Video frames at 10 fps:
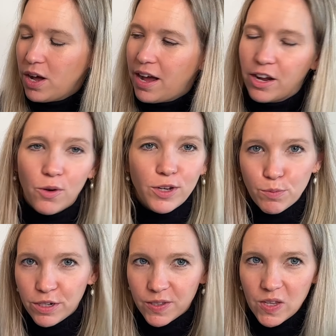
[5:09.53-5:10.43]
I always
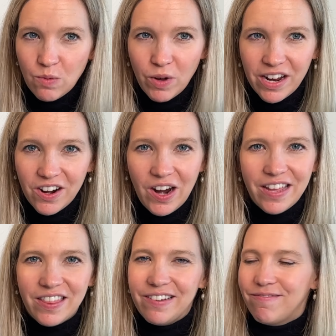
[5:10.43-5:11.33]
put it somewhere and
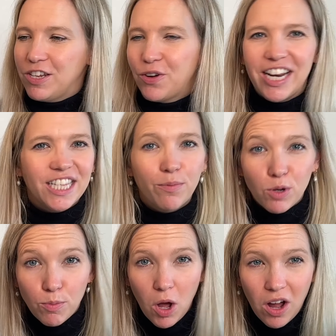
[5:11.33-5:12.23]
then, it ends up in a
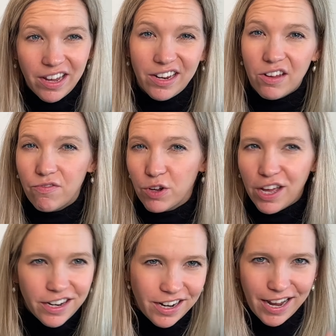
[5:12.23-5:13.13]
pocket. I
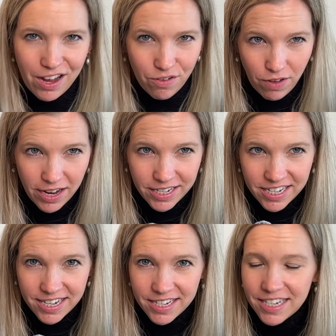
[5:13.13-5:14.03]
forget it, I can't find
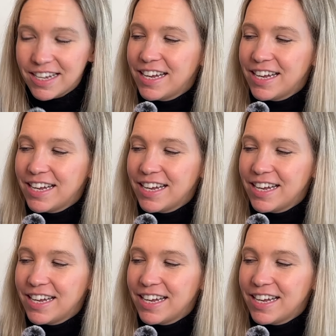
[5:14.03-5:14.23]
it.